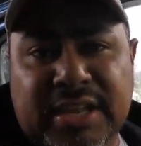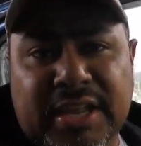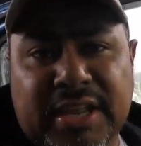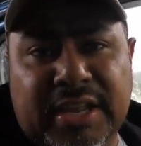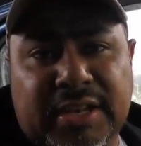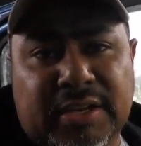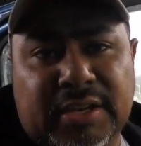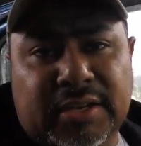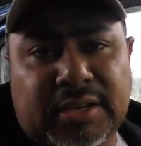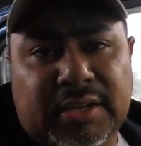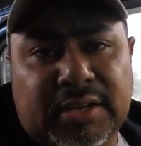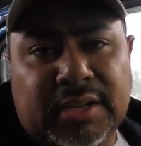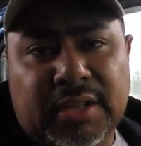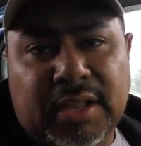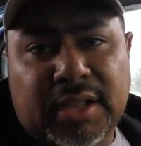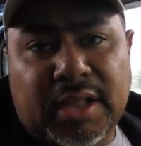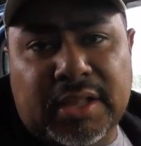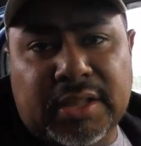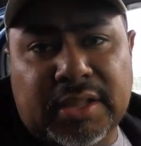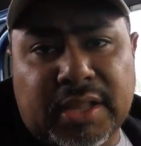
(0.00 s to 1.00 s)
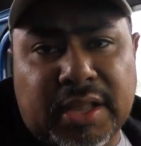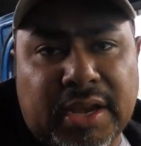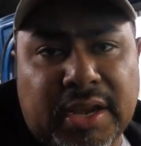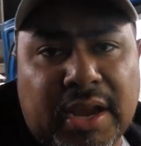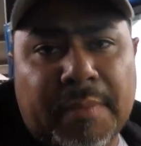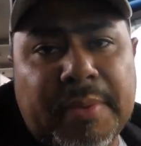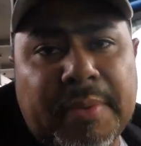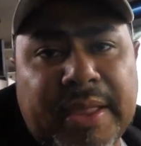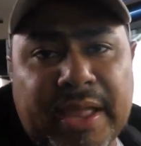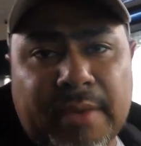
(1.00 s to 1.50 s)
it, and then
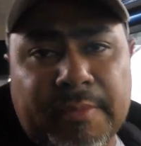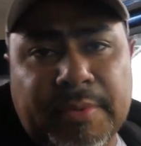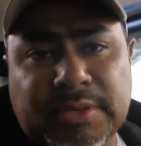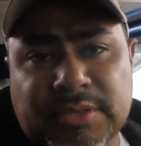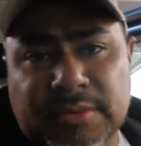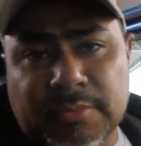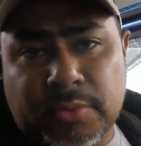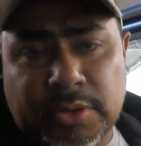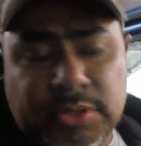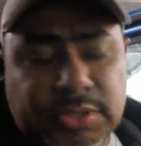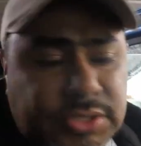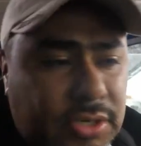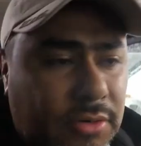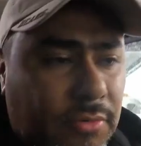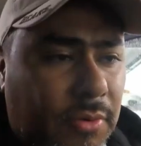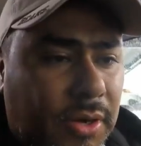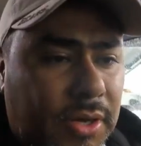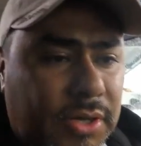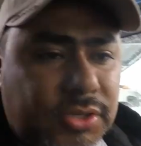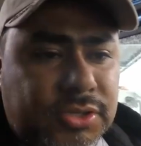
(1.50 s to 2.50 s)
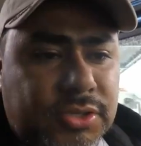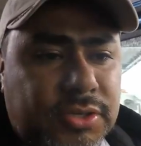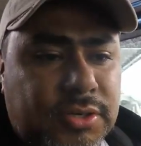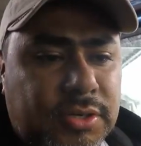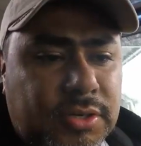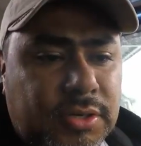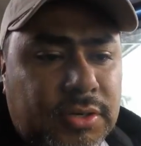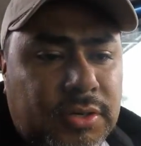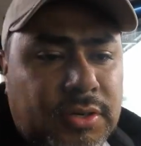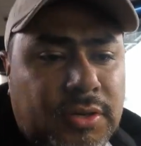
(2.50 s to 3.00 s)
I'll be getting me some windshield washer
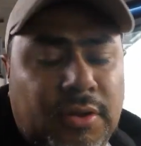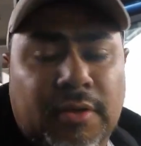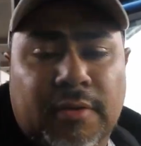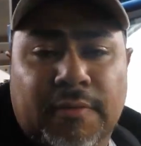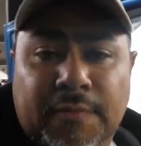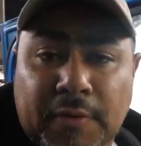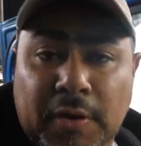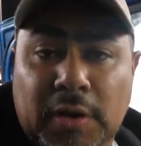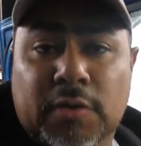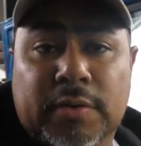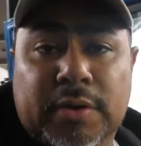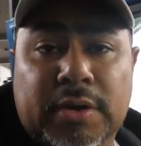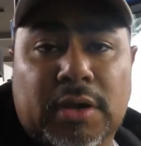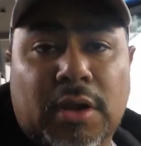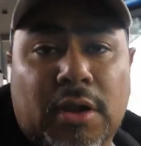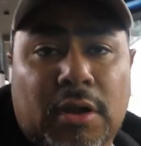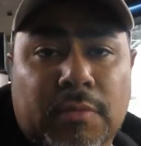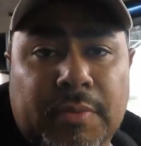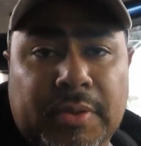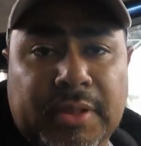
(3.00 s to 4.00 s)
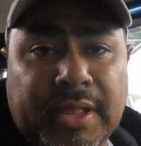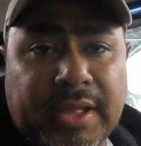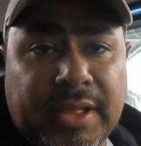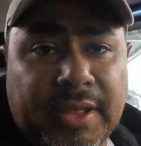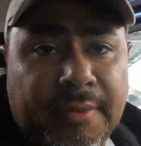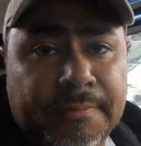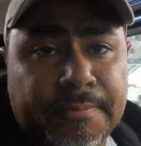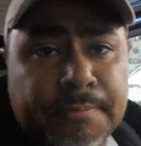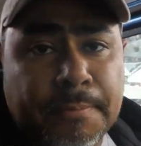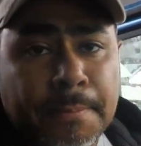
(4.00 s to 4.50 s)
fluid along with
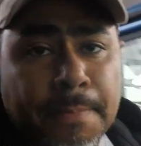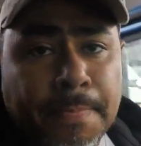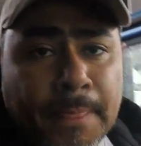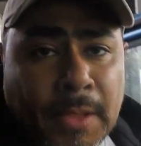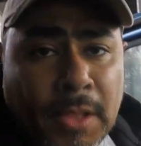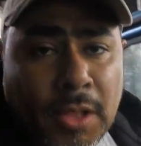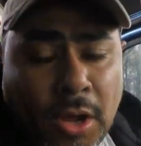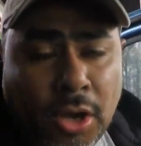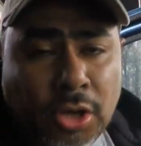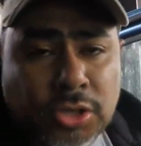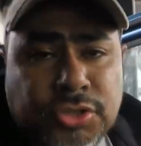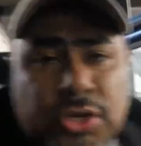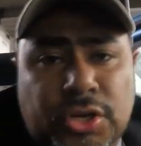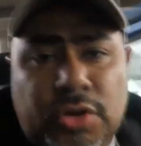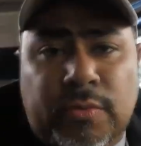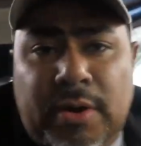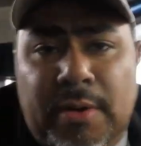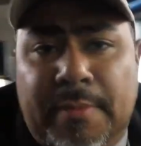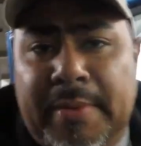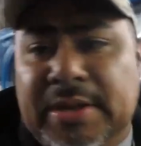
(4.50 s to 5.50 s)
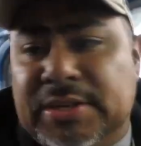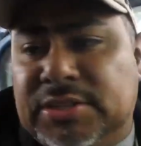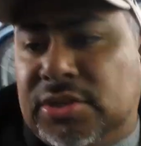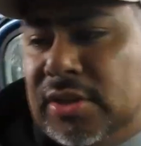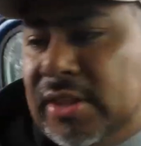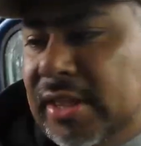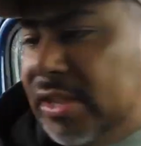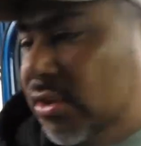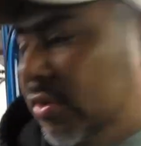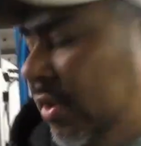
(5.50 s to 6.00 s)
that. Also, you want to make
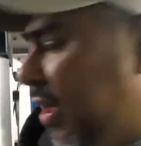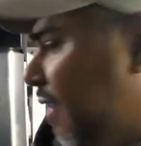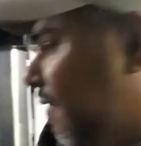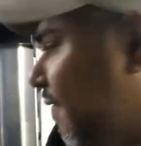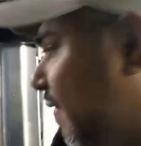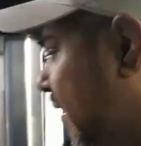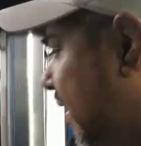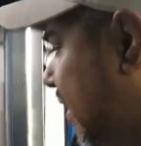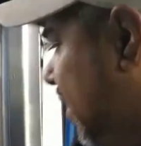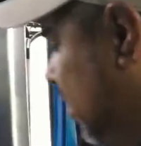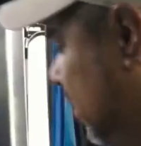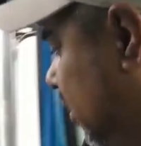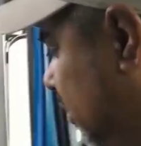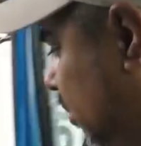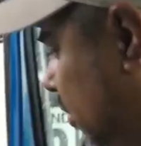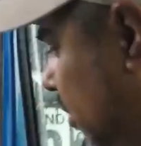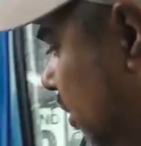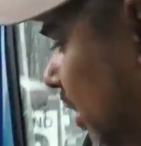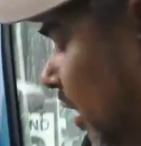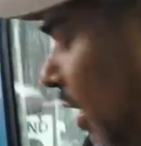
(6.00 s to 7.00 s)
sure that you have any other